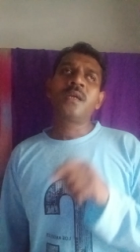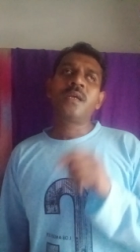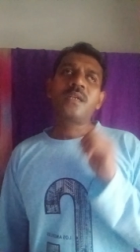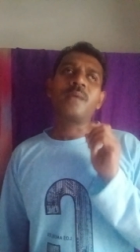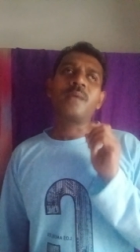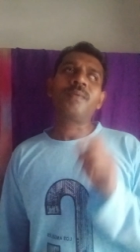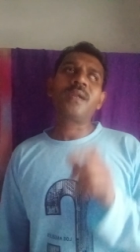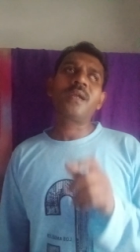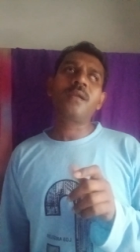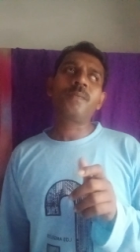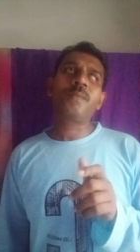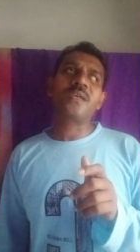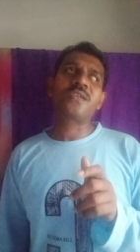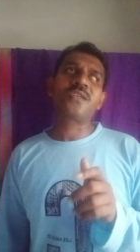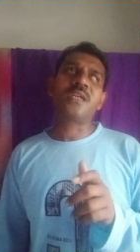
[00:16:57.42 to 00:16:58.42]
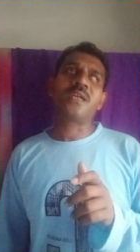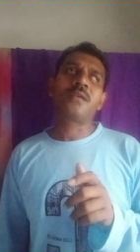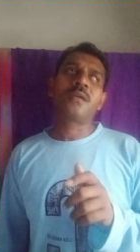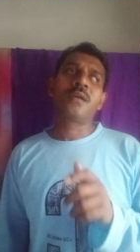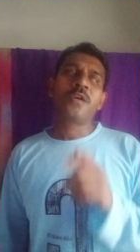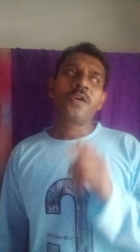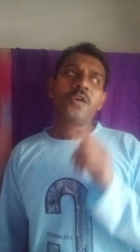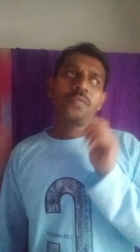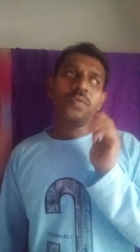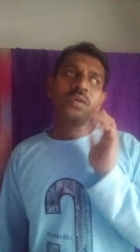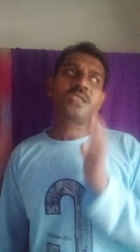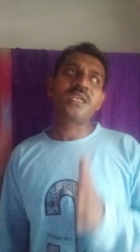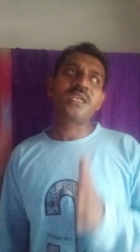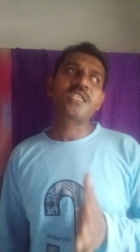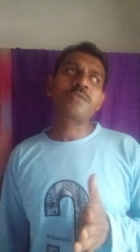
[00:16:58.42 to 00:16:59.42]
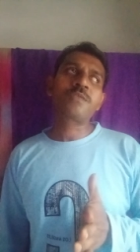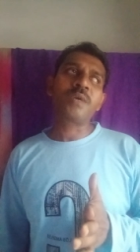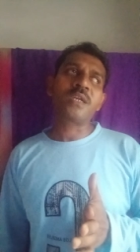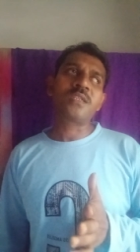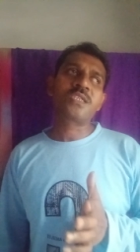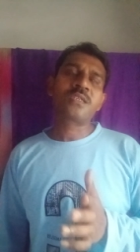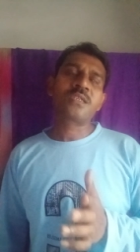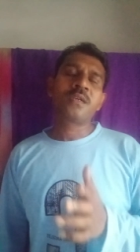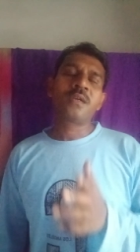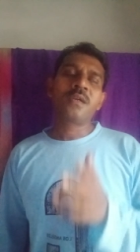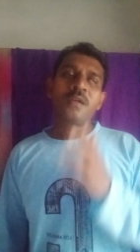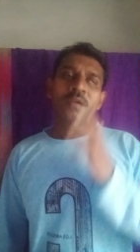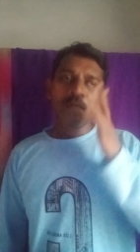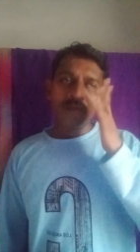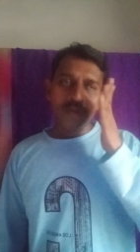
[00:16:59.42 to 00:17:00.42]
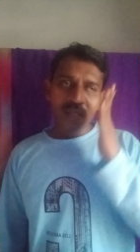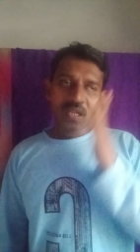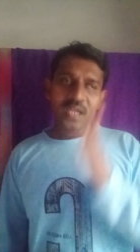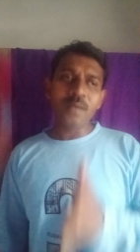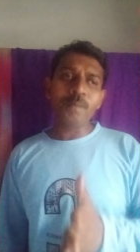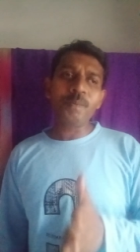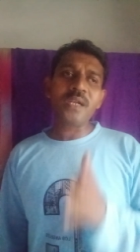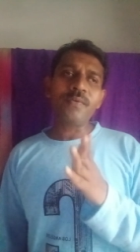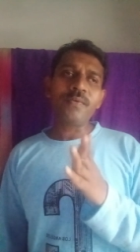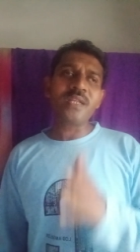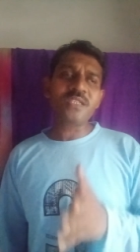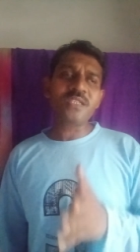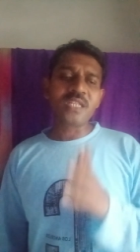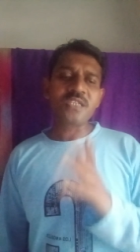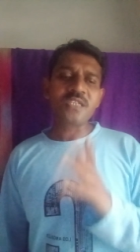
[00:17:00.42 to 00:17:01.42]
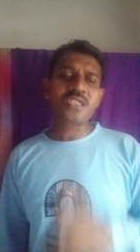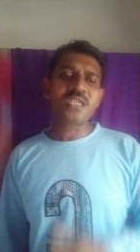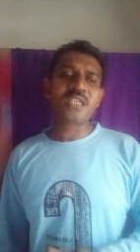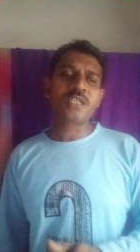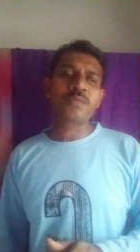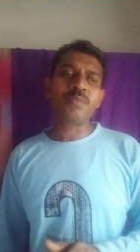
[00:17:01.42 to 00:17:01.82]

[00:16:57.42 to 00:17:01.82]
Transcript: temporary president for 6 months. In between these 6